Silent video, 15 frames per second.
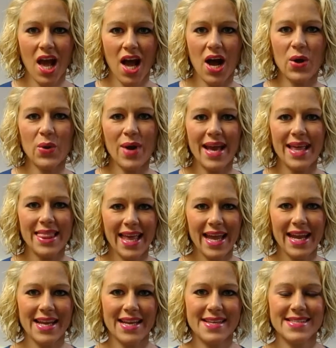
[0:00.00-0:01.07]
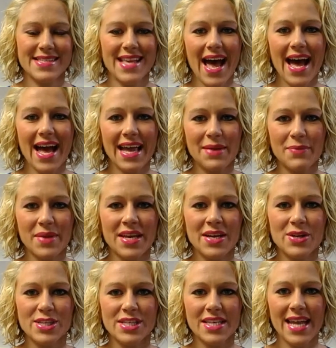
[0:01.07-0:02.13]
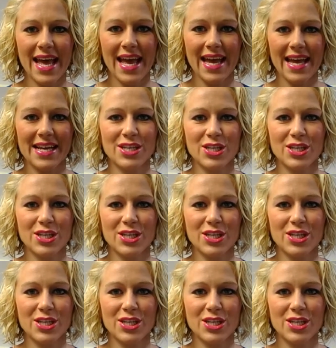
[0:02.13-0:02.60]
All right, ladies, I am here today